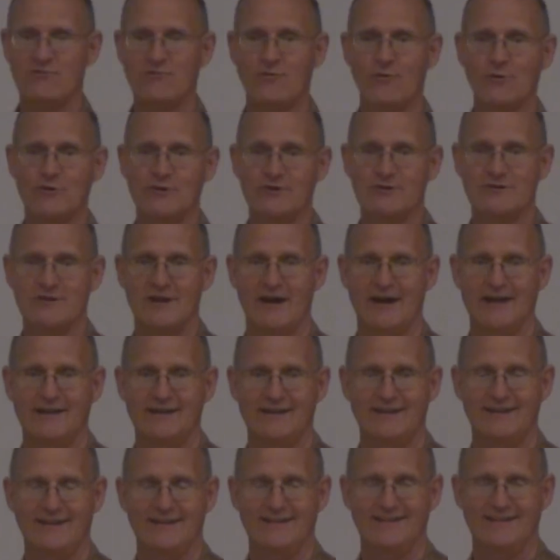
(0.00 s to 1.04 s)
be
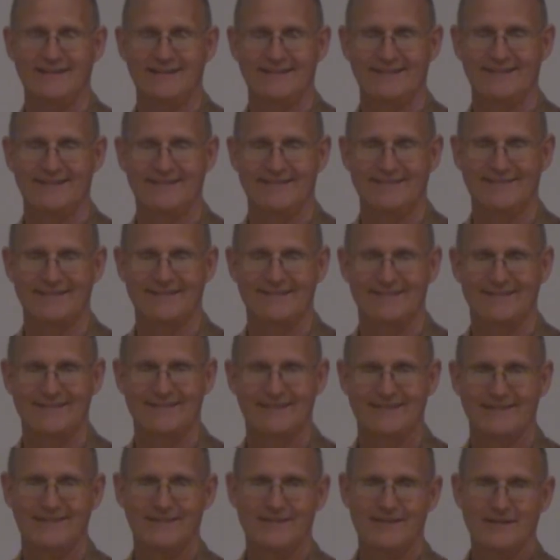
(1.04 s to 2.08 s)
490.
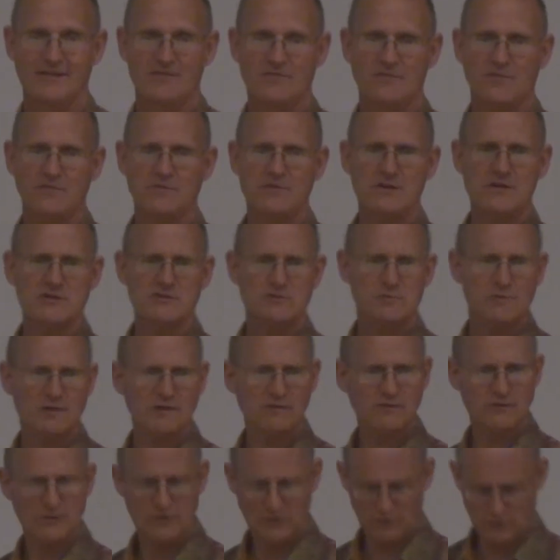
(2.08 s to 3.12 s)
From the
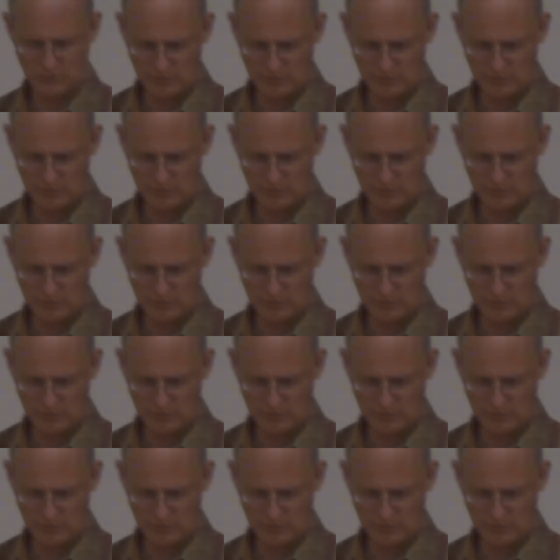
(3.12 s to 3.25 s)
issuing of the